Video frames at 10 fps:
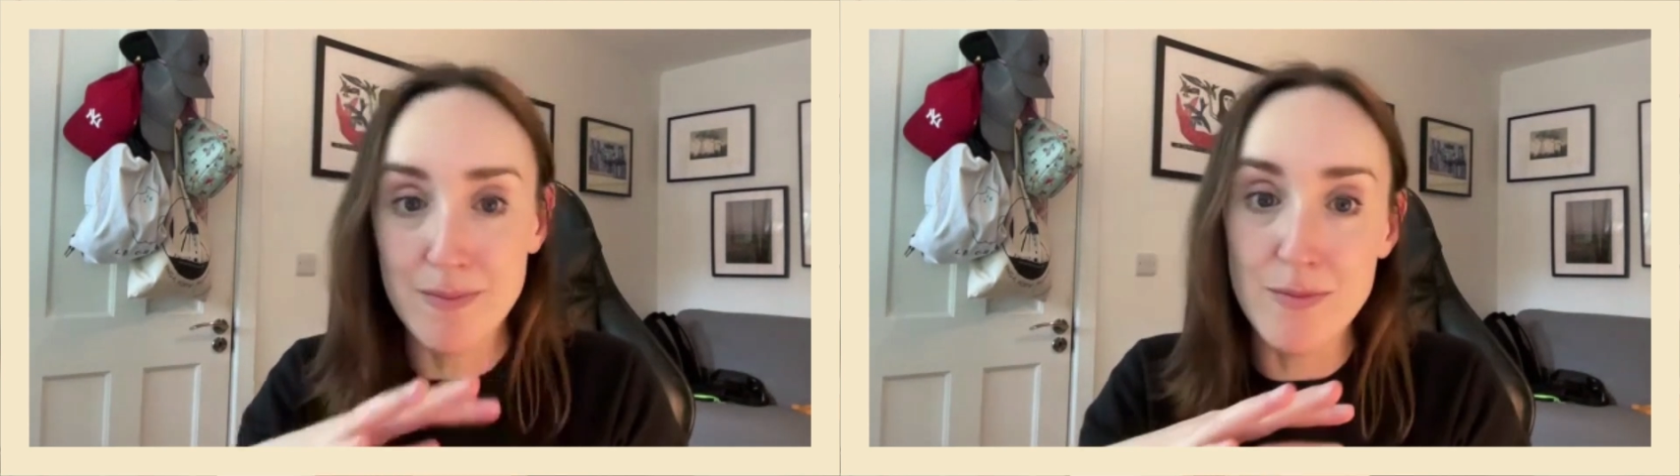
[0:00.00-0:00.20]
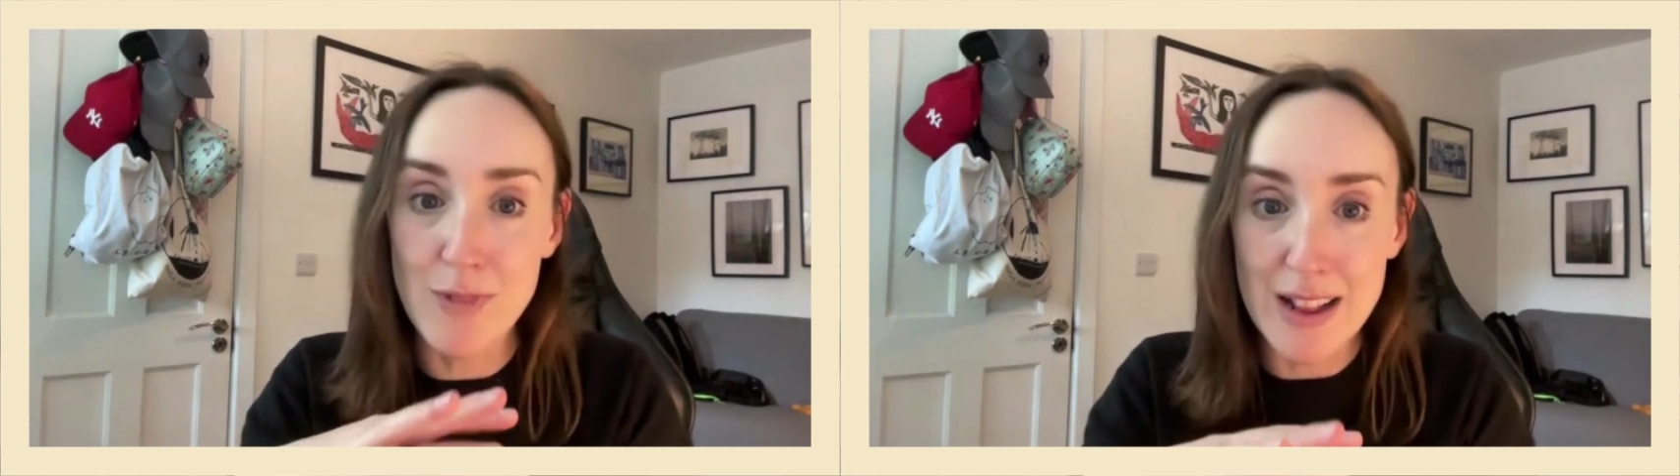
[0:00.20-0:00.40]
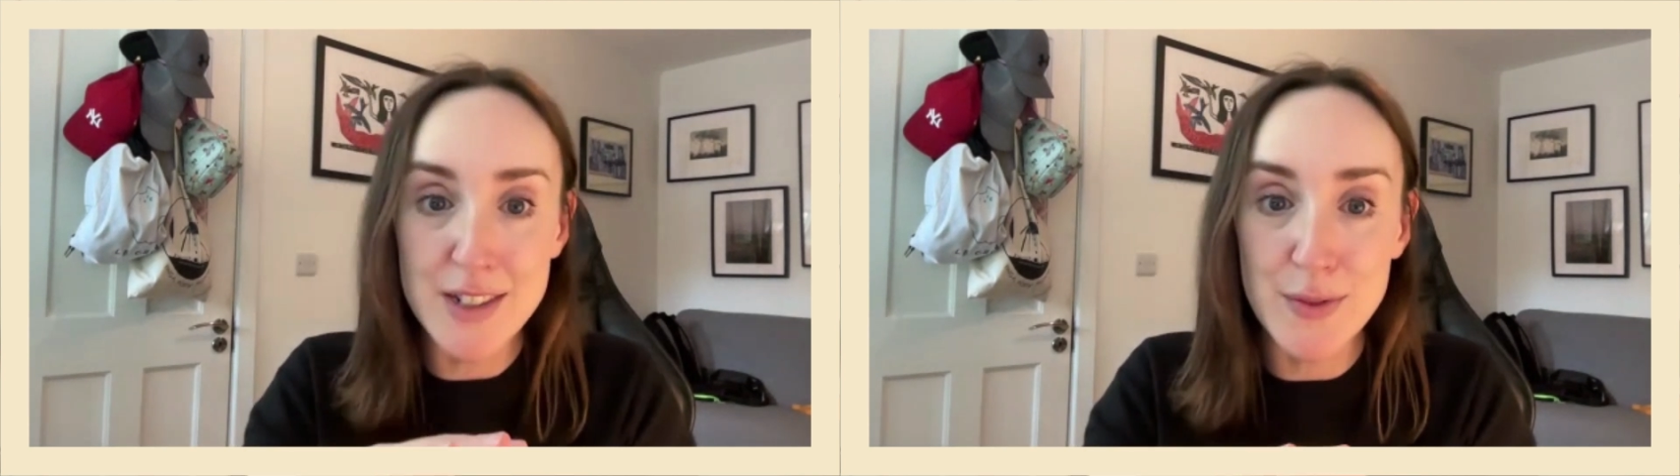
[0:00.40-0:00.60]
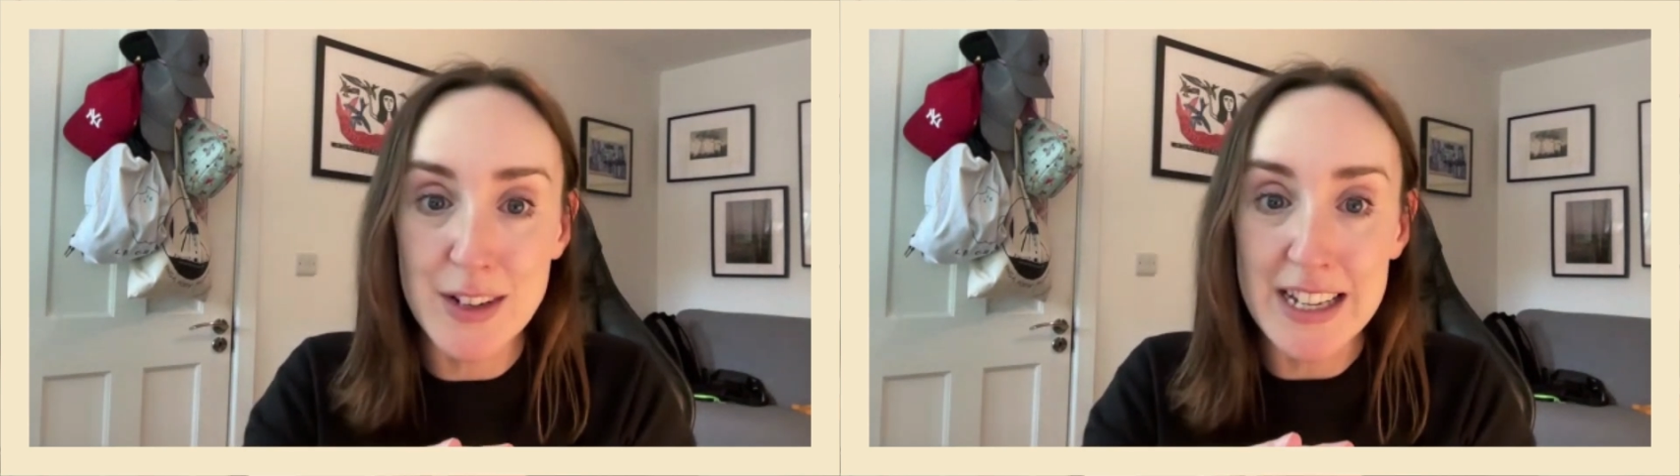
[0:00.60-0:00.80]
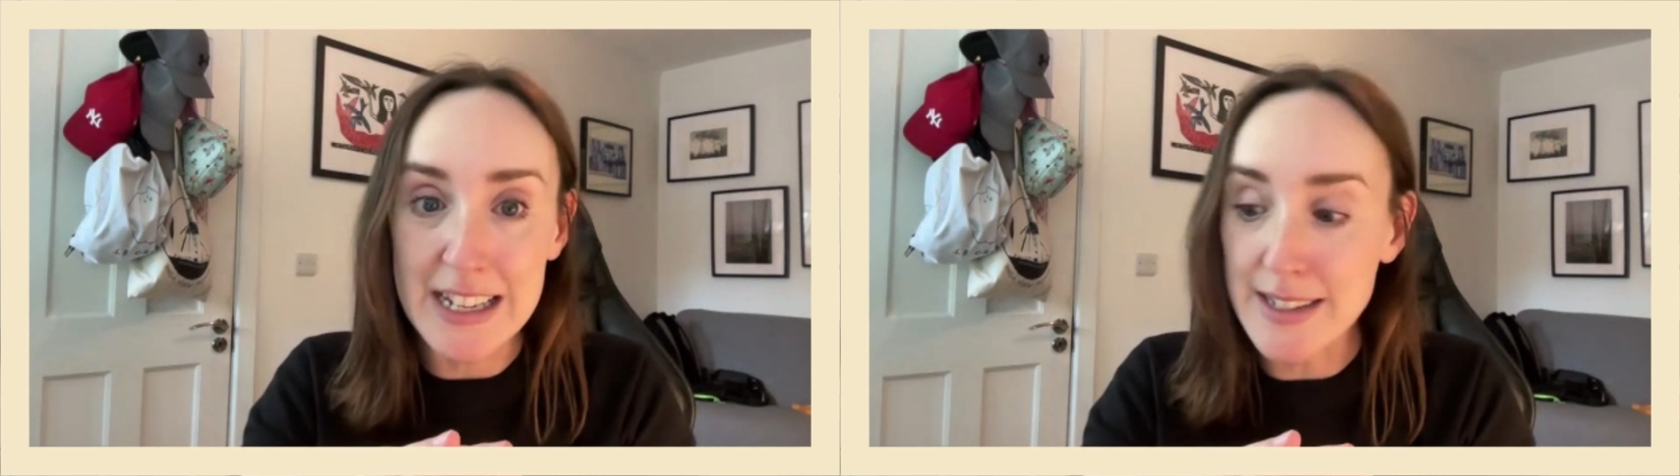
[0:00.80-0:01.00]

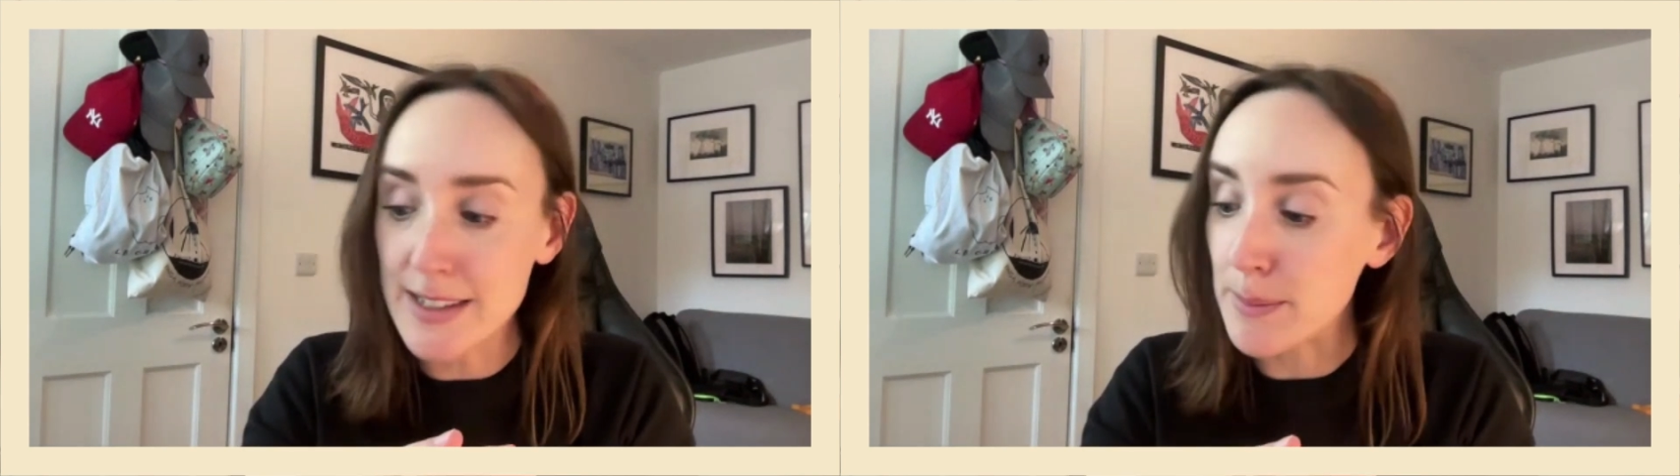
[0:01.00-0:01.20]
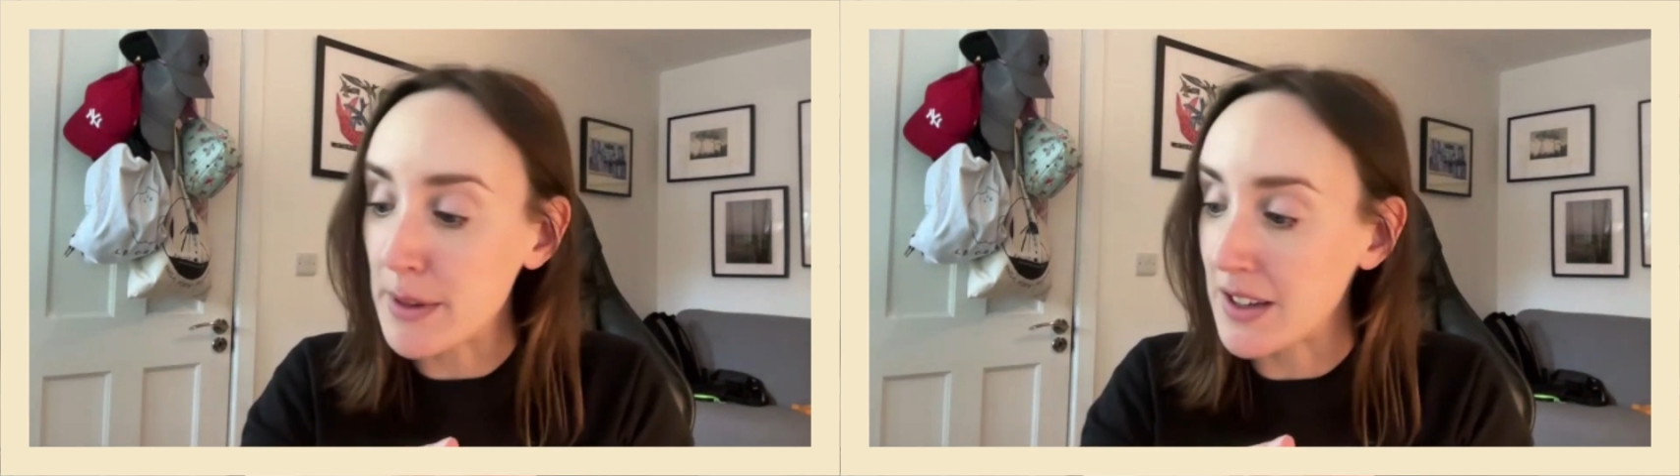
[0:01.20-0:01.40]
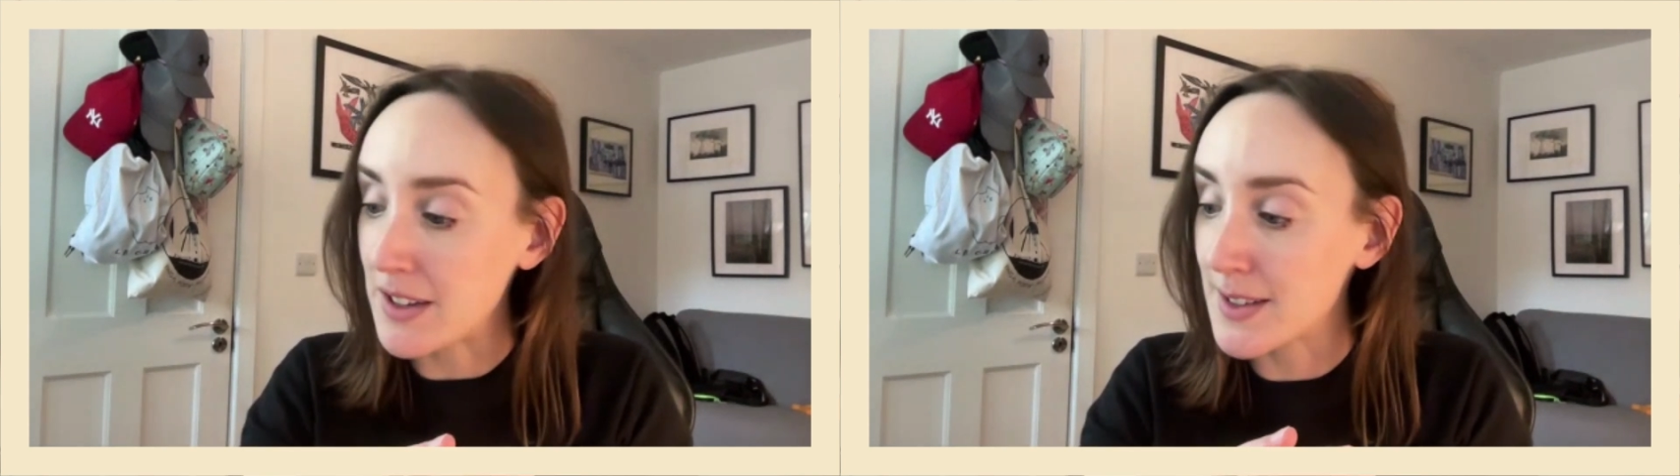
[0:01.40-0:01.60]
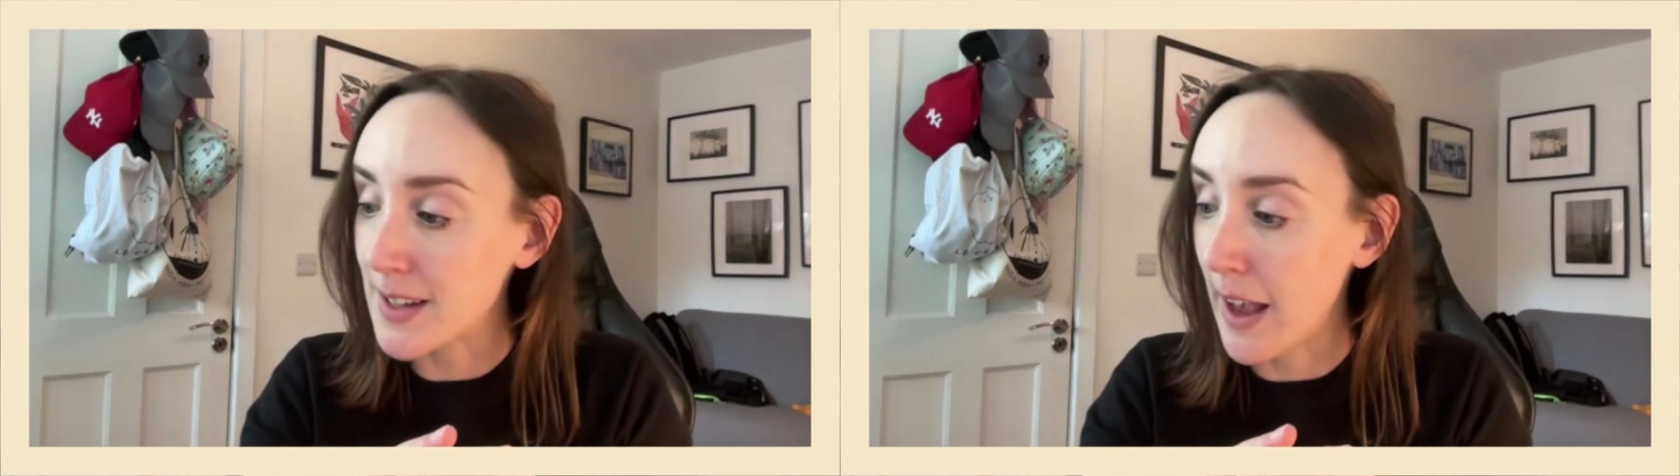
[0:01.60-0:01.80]
relatively easy, because